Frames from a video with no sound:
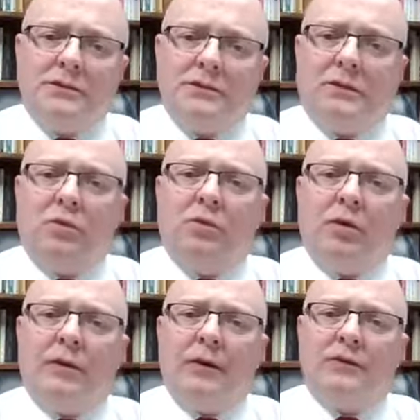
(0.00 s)

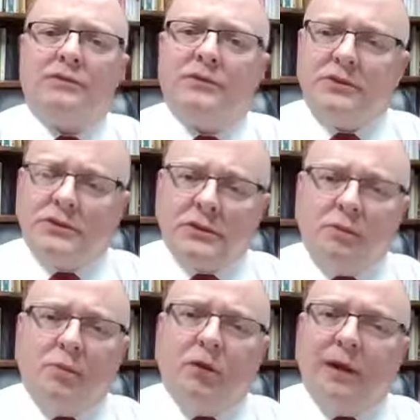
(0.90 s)
Someone else,
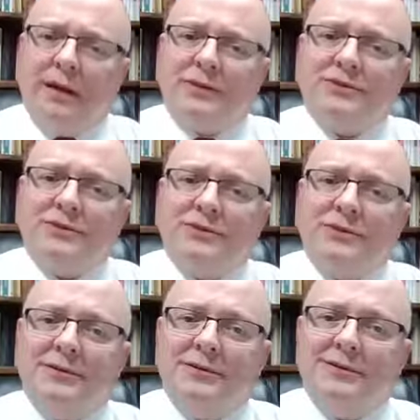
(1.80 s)
somewhere else,
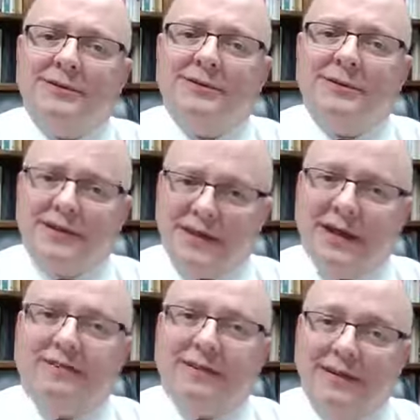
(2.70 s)
is
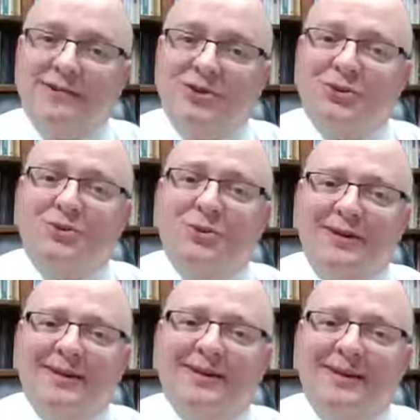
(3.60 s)
having it too.
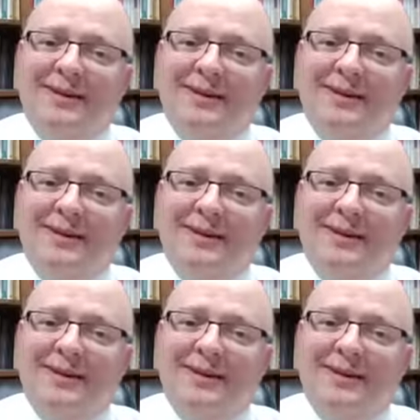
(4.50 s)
